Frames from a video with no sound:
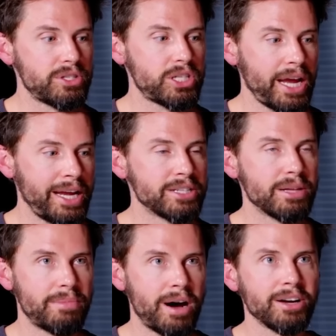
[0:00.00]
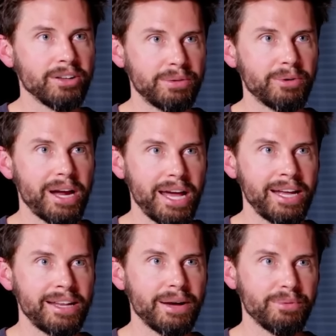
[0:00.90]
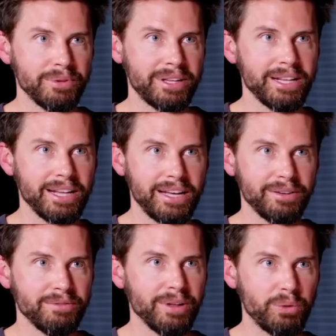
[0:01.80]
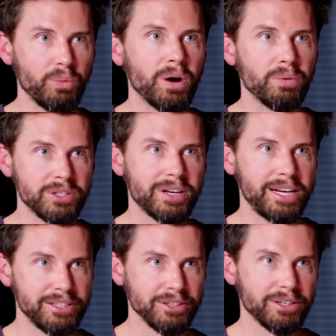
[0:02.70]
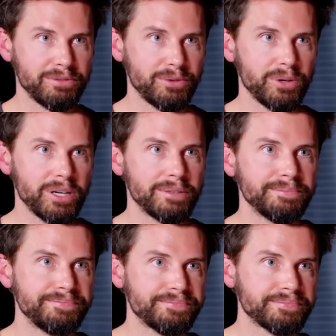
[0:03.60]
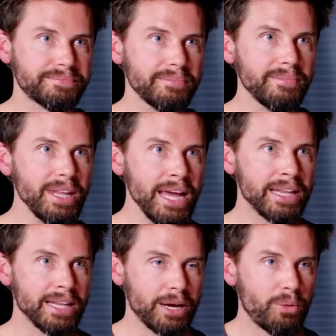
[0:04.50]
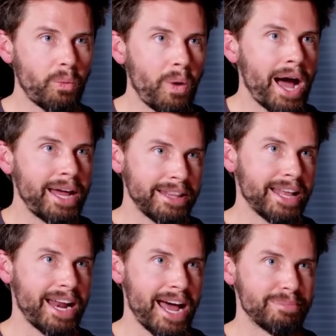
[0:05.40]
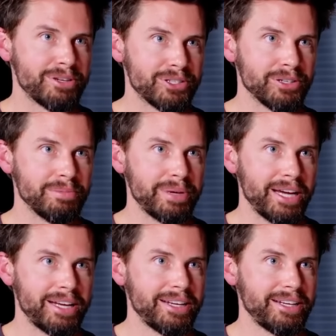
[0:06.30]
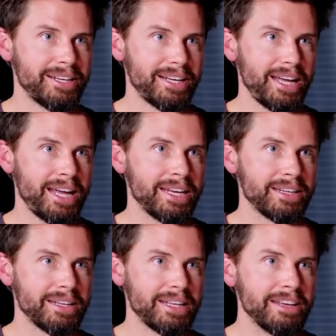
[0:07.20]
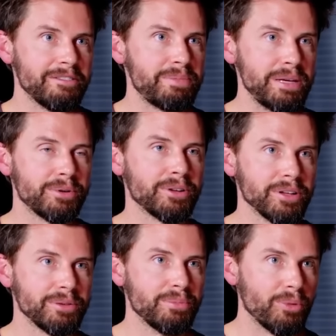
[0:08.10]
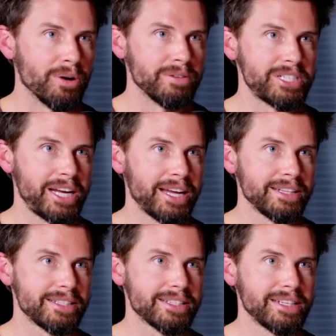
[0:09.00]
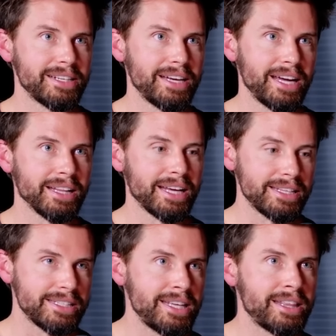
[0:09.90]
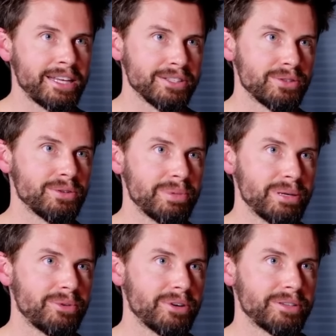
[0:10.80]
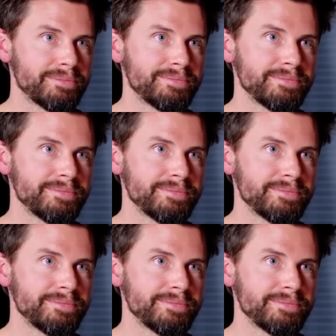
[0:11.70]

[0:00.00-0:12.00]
change the model in our head that what we're trying to look for and like widen that aperture a bit and give people more of a chance and like see things through a bit more.